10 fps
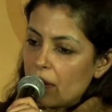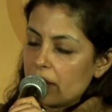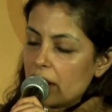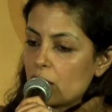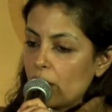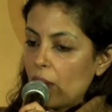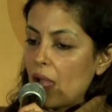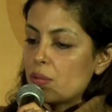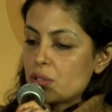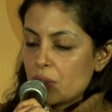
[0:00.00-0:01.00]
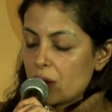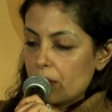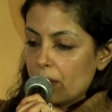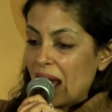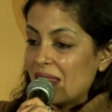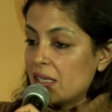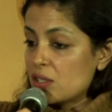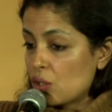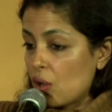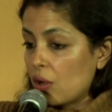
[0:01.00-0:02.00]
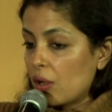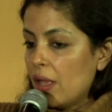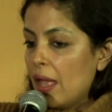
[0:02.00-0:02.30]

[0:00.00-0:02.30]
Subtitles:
Dekho, I was doing a mehendi song,